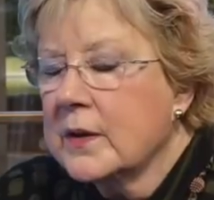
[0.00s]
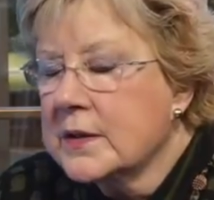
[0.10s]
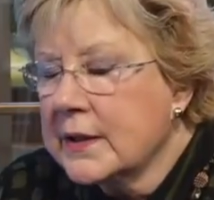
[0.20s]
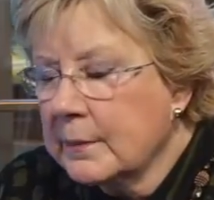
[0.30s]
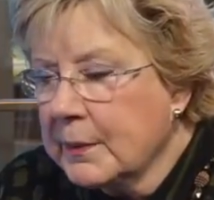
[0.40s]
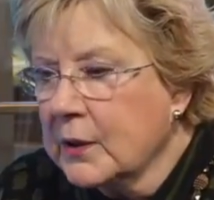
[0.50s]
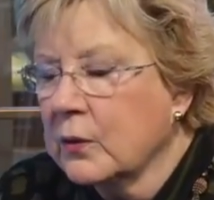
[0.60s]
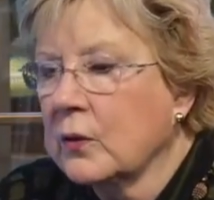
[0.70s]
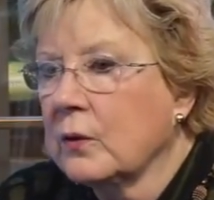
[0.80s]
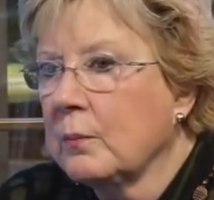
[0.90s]

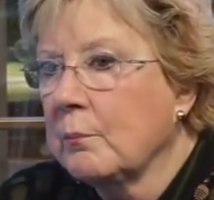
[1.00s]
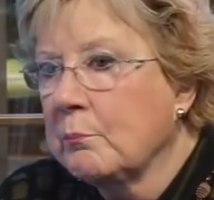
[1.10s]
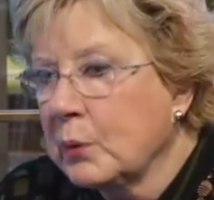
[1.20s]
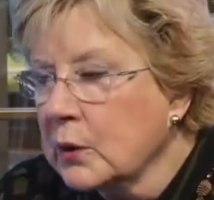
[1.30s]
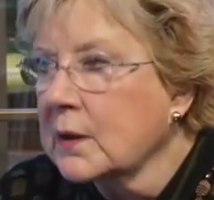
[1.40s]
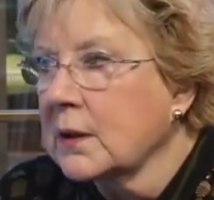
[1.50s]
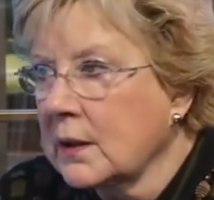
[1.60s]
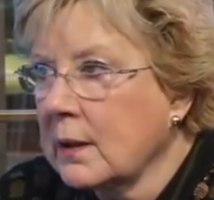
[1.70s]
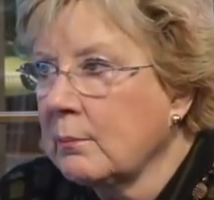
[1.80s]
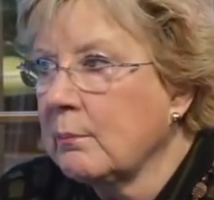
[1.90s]
typical book
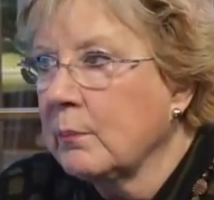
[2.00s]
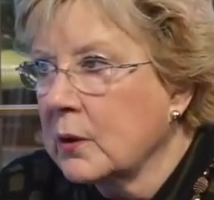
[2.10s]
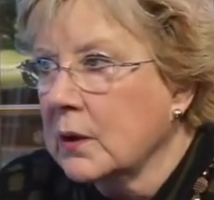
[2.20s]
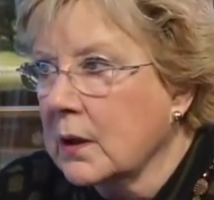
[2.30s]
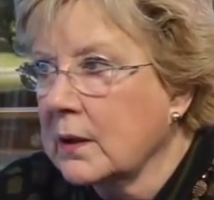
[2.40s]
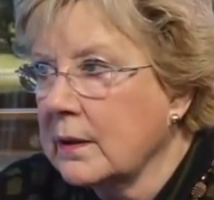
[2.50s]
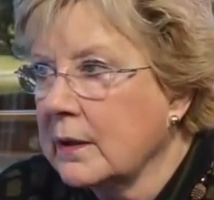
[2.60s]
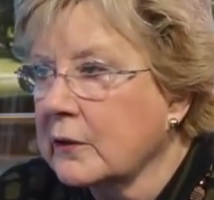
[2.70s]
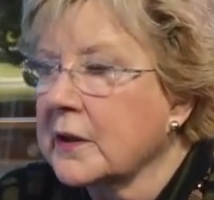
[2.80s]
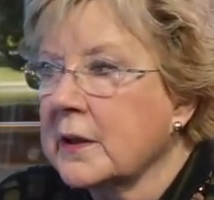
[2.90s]
club book
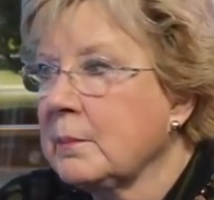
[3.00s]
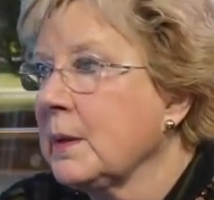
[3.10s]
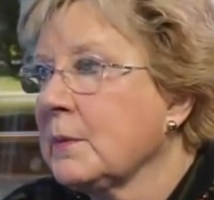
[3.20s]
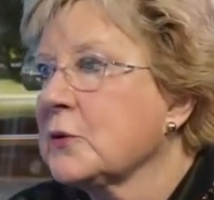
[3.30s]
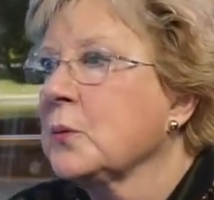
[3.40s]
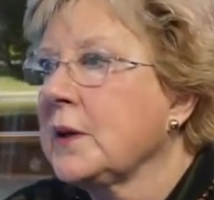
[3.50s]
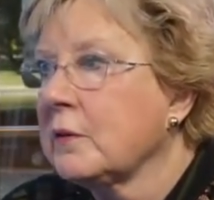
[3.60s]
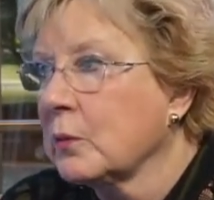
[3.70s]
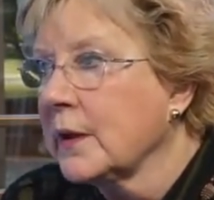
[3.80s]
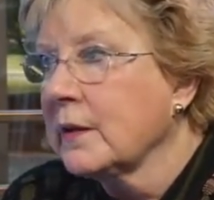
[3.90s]
is going to be between
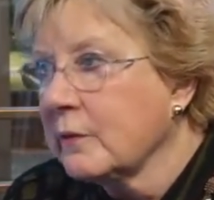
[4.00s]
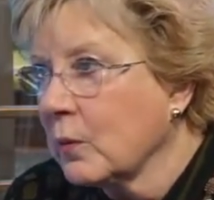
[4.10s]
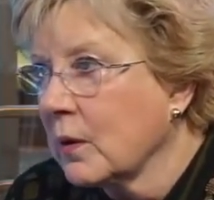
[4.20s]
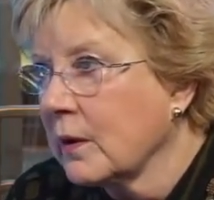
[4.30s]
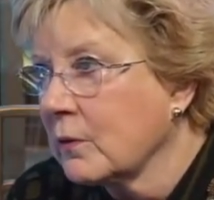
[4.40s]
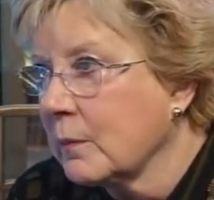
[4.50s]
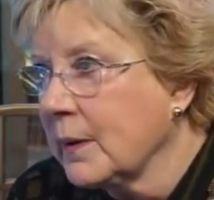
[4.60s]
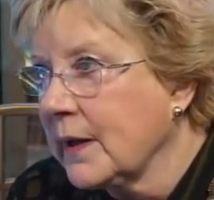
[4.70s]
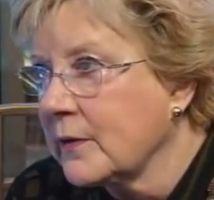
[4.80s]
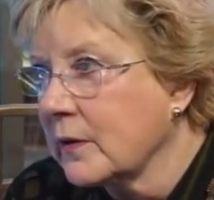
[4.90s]
300 and 400
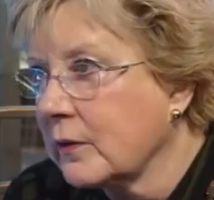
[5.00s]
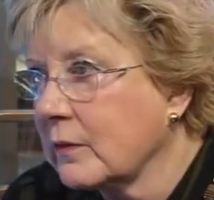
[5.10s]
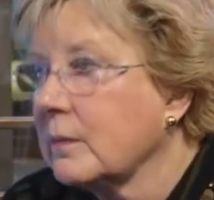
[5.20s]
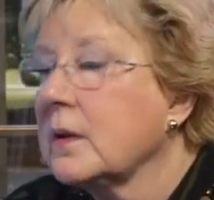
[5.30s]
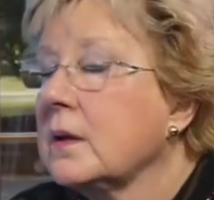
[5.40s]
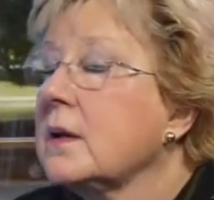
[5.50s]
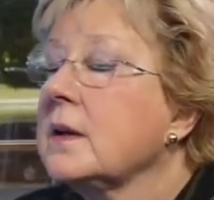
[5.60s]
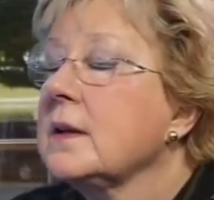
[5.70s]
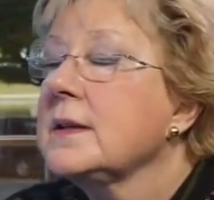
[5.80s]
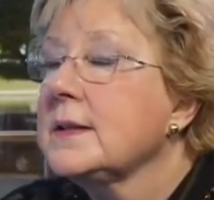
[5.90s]
pages.
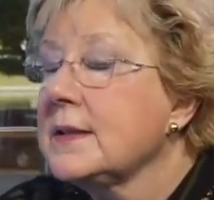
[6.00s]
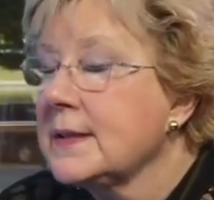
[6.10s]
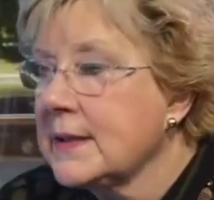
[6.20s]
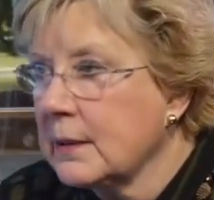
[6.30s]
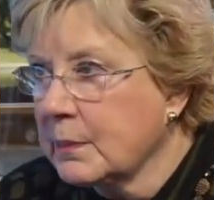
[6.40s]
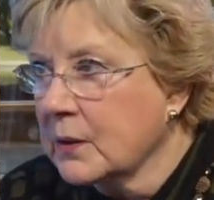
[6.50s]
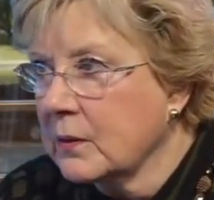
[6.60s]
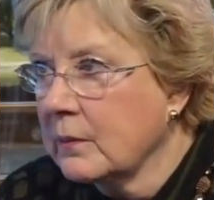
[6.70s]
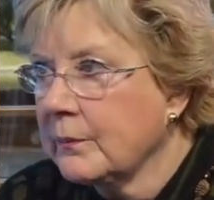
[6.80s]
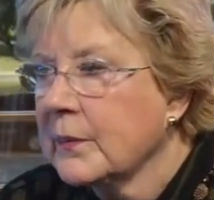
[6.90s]

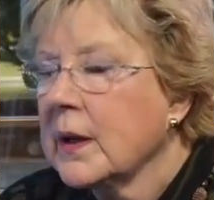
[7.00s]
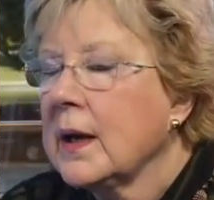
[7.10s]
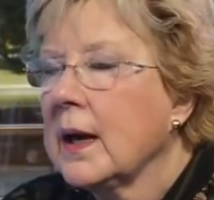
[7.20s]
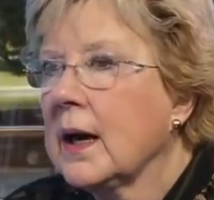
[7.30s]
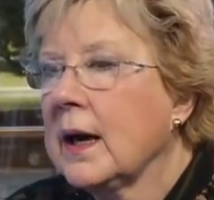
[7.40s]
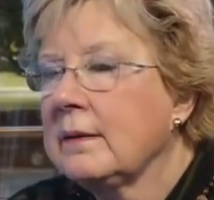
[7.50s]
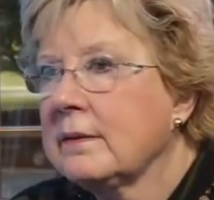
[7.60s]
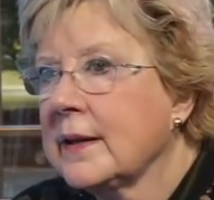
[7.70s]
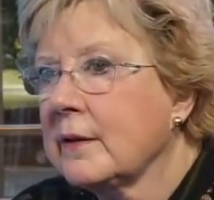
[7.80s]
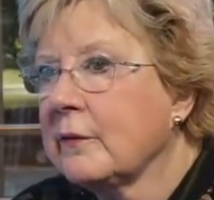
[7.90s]
Typical. I
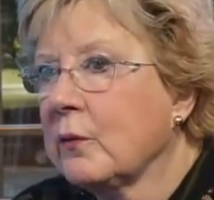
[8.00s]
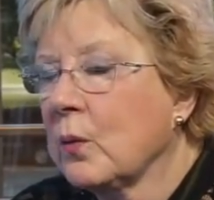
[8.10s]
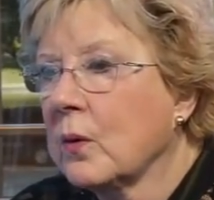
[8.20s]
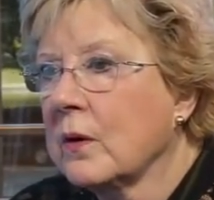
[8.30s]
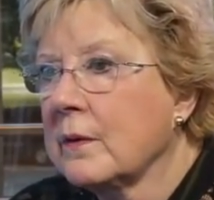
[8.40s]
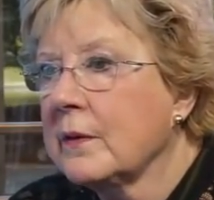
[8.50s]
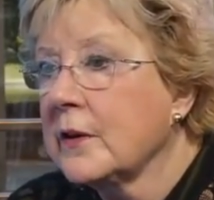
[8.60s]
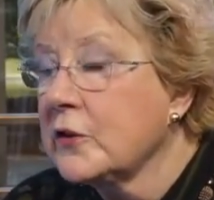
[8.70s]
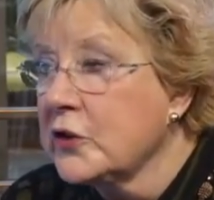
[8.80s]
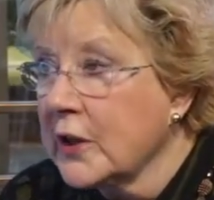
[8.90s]
think for
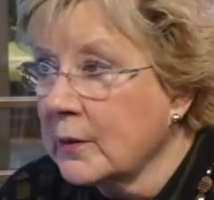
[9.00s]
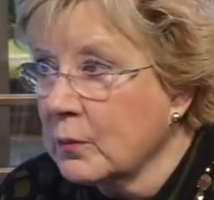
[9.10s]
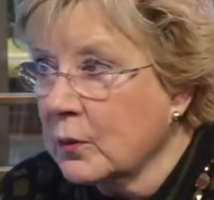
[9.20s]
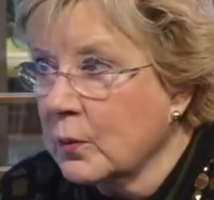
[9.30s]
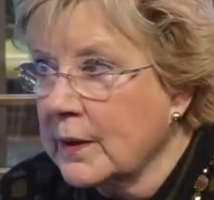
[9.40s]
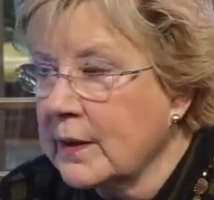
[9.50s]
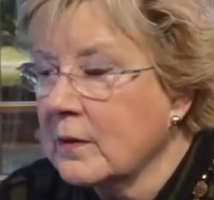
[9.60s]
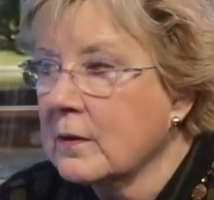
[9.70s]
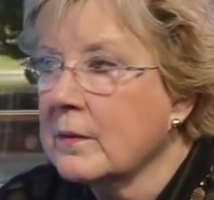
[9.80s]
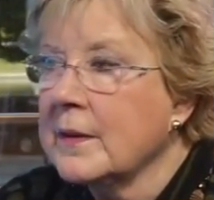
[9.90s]
the general
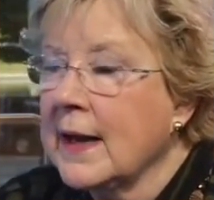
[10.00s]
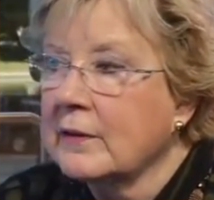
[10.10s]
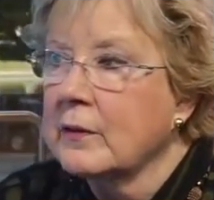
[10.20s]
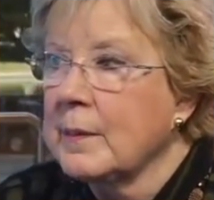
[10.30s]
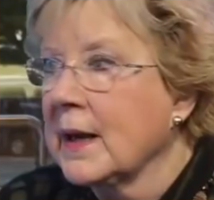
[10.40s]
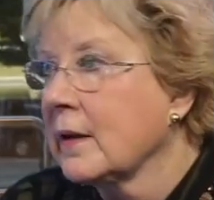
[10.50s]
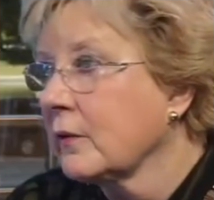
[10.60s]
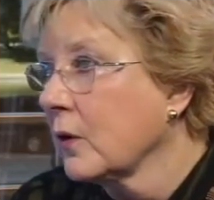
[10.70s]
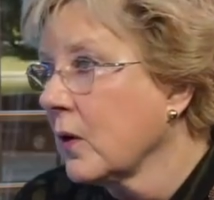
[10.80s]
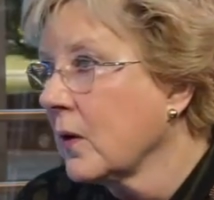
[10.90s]
reader, that's about
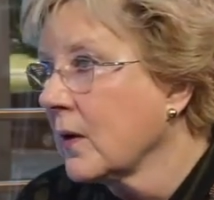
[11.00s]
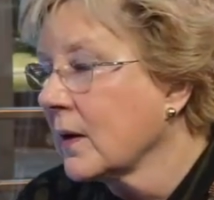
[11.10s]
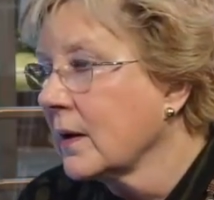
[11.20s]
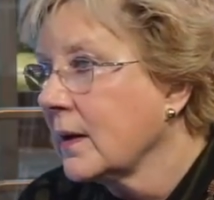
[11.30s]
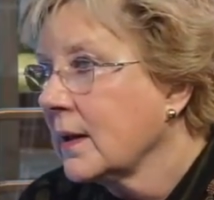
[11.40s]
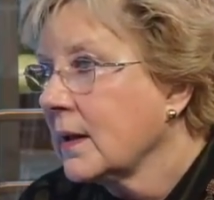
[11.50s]
as long